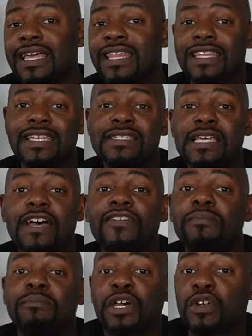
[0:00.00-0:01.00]
these
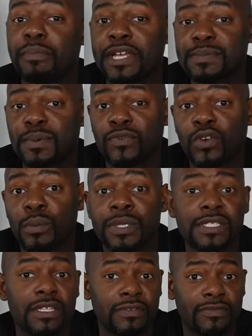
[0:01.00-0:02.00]
have better bass
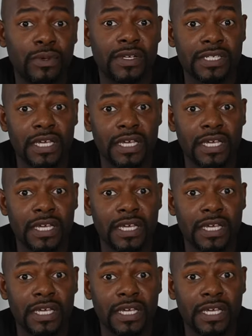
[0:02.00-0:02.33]
performance than the Fluance